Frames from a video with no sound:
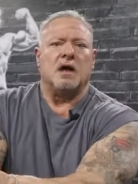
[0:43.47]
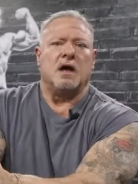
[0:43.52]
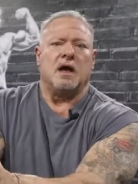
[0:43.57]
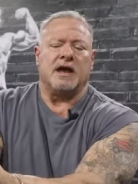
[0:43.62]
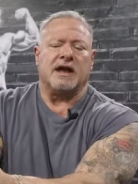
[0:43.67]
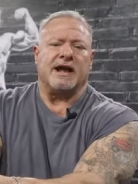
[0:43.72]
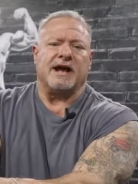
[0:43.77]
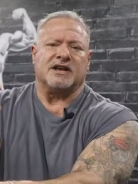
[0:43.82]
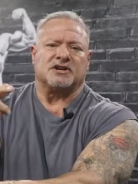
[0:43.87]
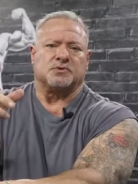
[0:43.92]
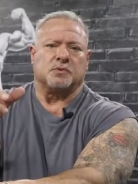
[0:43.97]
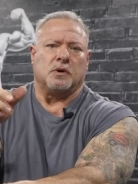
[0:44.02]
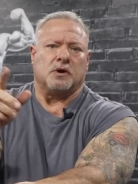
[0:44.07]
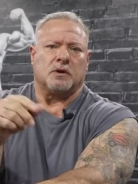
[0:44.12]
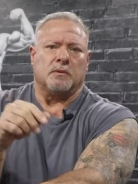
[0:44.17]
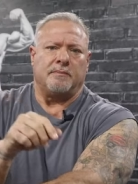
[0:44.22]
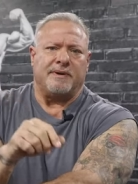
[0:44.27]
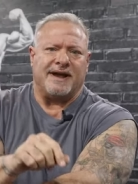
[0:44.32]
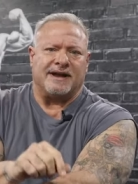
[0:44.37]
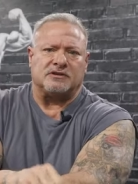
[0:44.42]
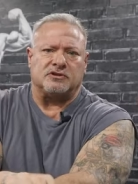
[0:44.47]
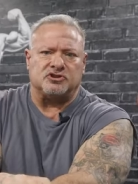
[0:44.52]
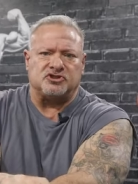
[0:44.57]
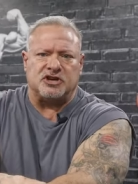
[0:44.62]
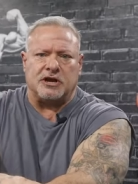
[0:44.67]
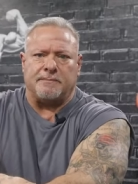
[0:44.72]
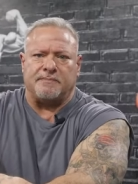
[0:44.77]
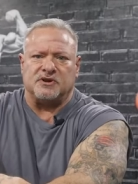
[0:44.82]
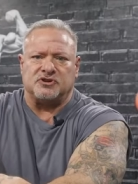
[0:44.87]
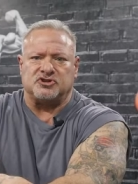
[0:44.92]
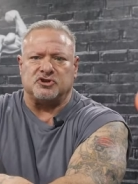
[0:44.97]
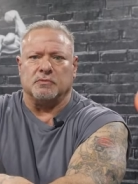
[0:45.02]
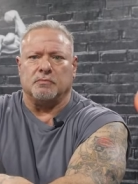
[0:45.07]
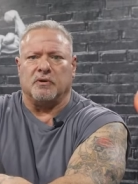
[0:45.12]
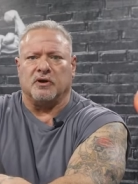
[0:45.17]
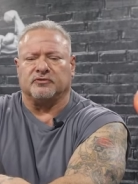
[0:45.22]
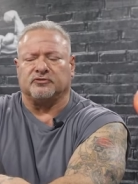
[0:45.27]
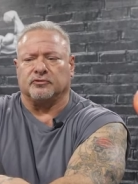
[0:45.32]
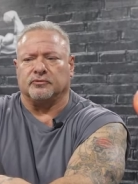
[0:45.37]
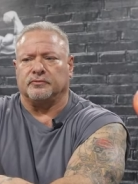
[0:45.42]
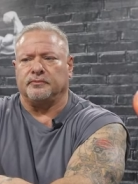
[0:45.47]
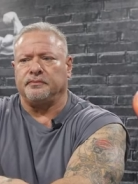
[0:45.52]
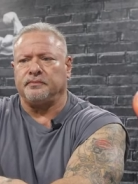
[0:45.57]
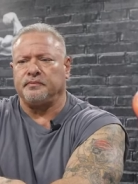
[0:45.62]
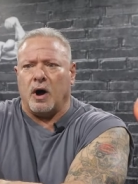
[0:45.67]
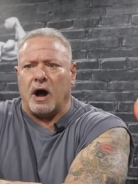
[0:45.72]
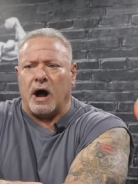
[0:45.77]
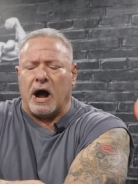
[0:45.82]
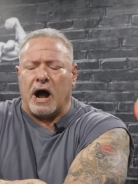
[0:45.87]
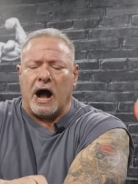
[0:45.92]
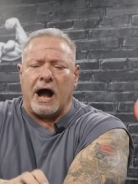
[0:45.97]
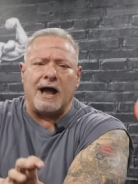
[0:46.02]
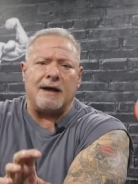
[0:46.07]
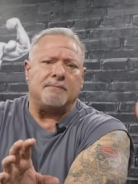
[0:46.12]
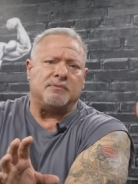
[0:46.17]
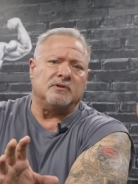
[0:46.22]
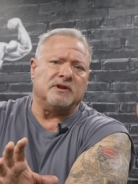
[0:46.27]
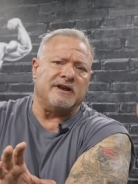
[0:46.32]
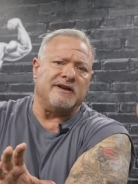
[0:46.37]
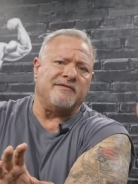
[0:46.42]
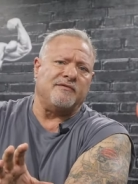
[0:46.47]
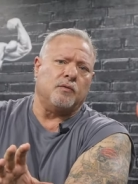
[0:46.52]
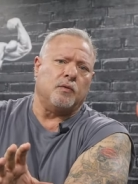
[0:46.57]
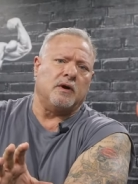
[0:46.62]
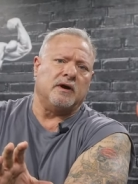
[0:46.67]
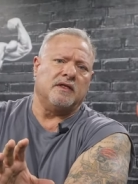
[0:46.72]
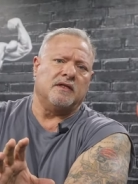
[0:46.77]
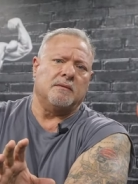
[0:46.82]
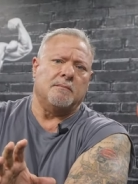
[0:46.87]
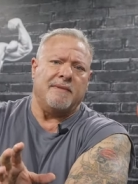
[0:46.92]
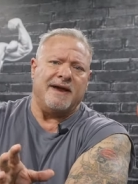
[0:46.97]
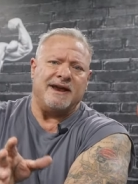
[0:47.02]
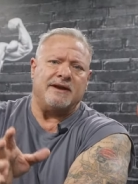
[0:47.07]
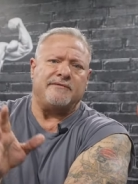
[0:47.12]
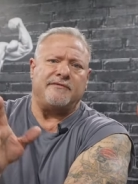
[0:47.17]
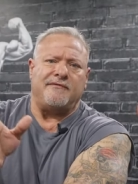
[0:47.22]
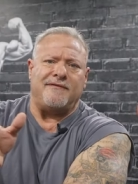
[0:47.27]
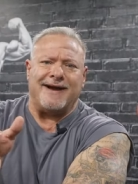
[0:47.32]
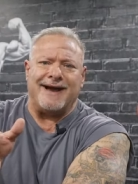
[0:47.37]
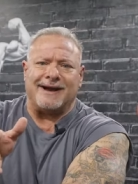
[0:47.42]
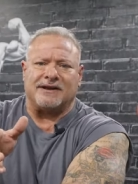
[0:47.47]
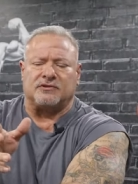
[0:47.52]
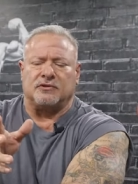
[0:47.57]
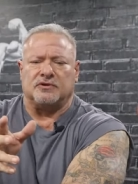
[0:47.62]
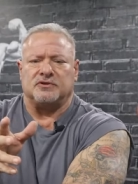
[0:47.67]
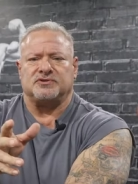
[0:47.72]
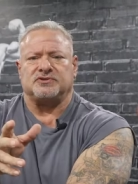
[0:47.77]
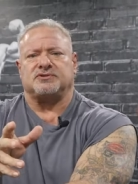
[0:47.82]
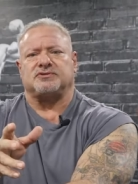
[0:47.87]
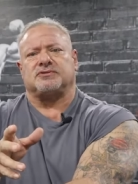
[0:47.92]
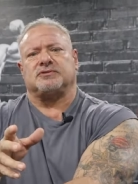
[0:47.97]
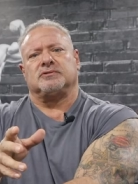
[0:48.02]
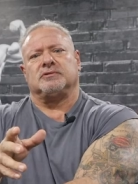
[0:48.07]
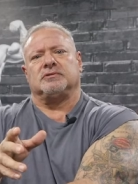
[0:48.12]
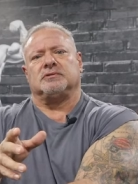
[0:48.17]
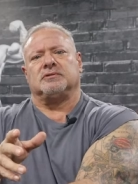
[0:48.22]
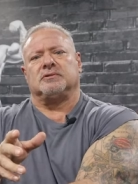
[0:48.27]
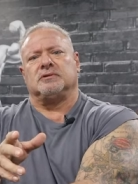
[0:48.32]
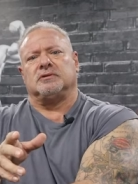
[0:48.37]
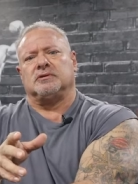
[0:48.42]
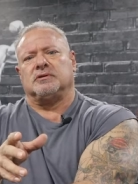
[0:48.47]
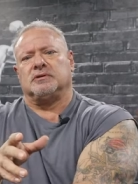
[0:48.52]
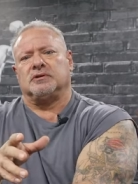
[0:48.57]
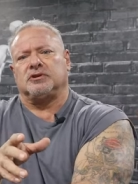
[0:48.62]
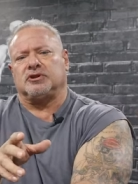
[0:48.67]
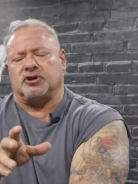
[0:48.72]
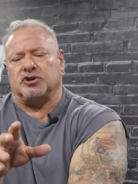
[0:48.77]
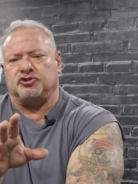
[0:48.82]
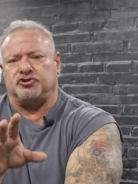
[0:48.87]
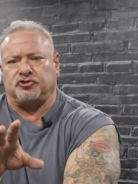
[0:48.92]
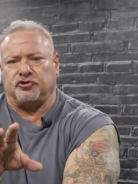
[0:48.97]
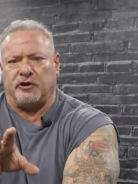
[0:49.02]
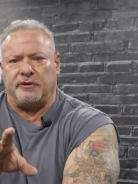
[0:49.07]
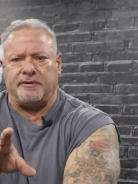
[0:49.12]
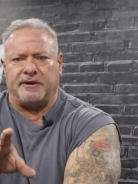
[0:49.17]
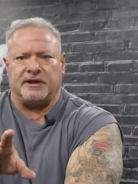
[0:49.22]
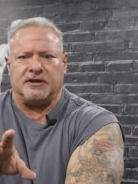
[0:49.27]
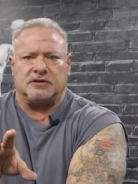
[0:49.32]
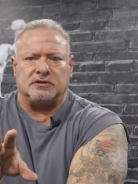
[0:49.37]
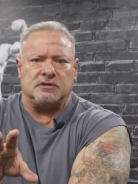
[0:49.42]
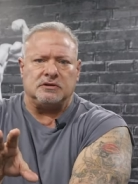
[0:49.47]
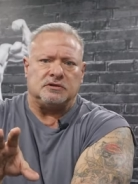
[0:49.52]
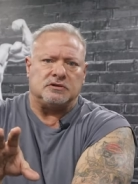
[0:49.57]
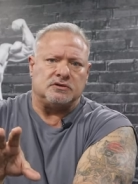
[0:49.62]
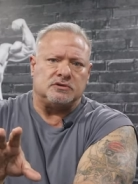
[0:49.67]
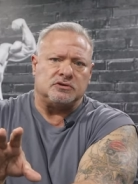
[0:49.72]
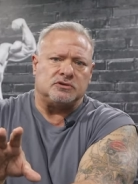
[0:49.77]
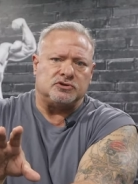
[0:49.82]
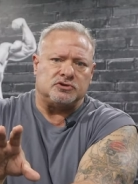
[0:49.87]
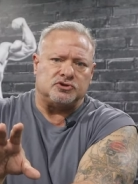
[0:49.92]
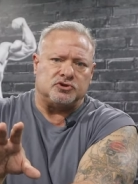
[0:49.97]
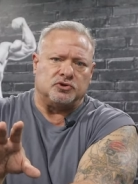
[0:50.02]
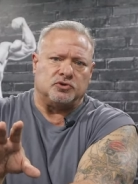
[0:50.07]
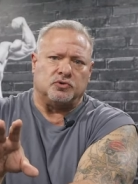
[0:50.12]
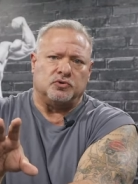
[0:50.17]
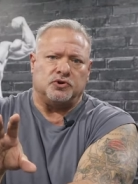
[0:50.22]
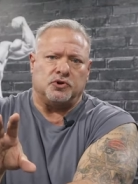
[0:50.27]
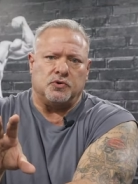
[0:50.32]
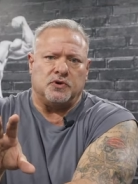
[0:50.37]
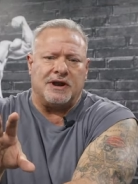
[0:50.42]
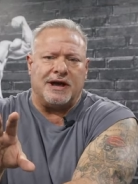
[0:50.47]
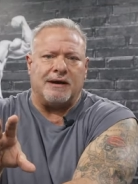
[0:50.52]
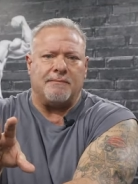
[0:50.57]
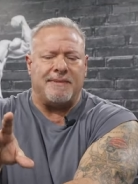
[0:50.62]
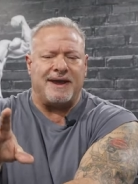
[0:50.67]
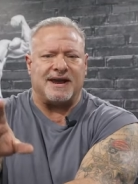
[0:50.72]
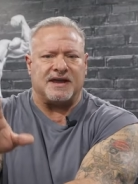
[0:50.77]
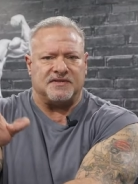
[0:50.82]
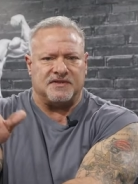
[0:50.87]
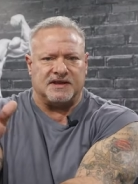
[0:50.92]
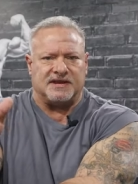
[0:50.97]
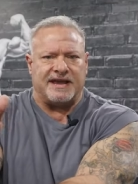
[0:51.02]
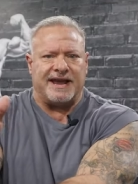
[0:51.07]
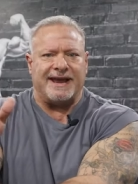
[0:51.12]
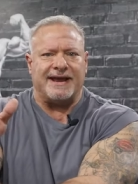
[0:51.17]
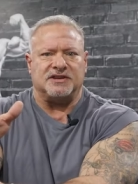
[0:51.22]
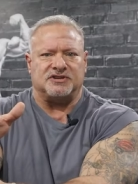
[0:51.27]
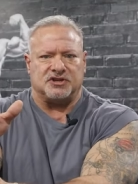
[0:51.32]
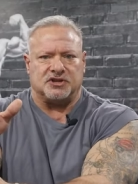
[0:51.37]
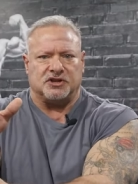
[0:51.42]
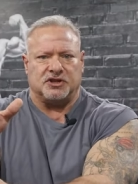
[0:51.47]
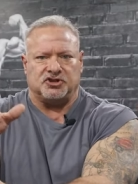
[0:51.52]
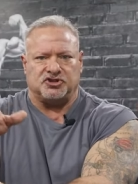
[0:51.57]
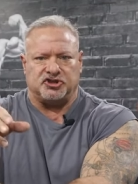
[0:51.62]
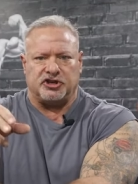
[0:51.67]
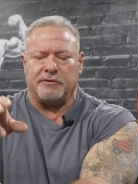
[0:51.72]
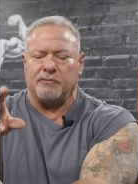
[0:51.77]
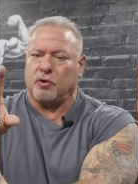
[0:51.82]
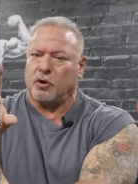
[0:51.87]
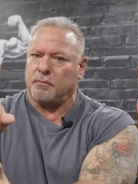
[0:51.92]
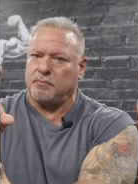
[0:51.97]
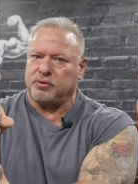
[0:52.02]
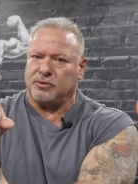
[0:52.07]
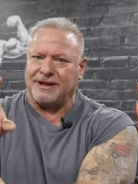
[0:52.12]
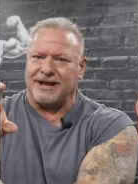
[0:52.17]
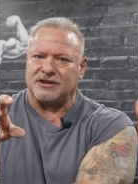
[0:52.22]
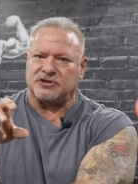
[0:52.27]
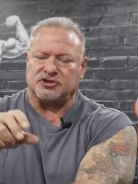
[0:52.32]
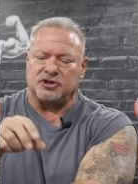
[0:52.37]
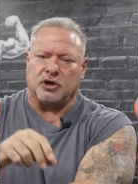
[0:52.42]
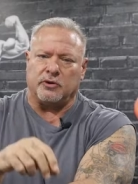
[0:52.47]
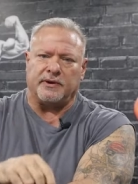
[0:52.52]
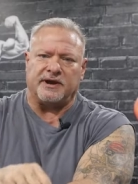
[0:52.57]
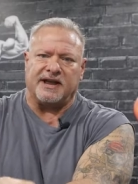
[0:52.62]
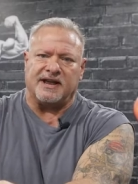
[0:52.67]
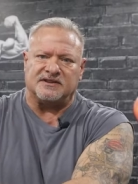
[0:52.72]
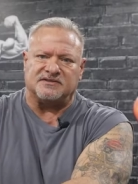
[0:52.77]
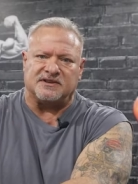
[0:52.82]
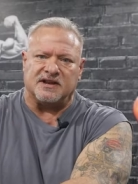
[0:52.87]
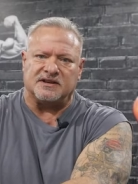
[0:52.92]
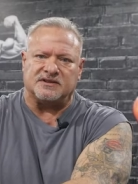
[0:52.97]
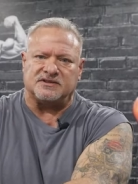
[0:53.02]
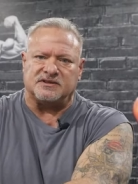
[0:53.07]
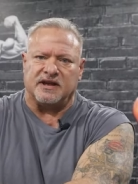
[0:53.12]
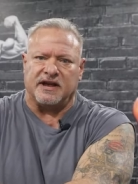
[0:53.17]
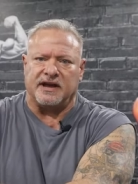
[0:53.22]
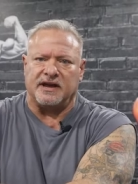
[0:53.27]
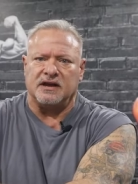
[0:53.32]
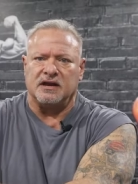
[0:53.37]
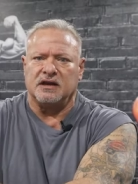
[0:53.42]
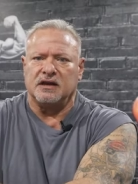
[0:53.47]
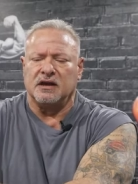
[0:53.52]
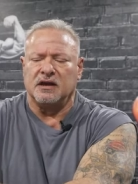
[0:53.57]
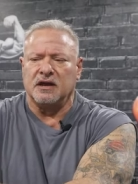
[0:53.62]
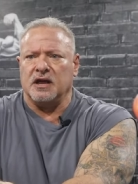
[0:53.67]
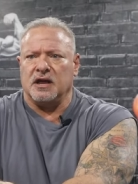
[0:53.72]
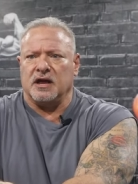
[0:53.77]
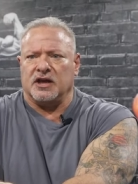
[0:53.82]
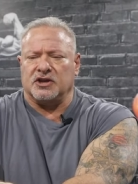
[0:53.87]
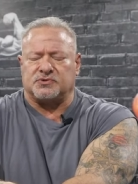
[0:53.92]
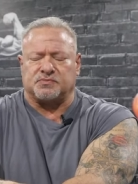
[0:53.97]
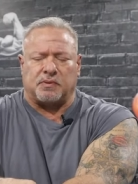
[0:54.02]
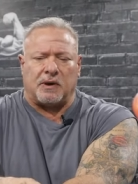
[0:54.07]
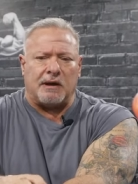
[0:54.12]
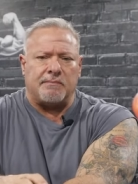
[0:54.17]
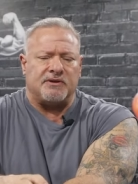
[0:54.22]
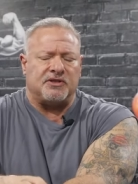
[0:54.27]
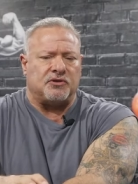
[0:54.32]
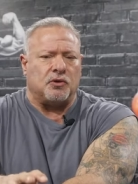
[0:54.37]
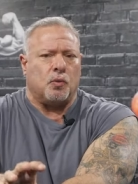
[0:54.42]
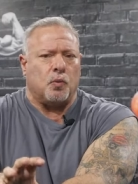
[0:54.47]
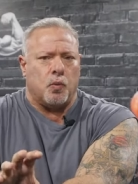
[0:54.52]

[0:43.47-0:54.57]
Hey guys, welcome back to Championship Muscle. I believe one of the main factors contributing to you not making the gains in the gym or plateauing, as they say, is probably the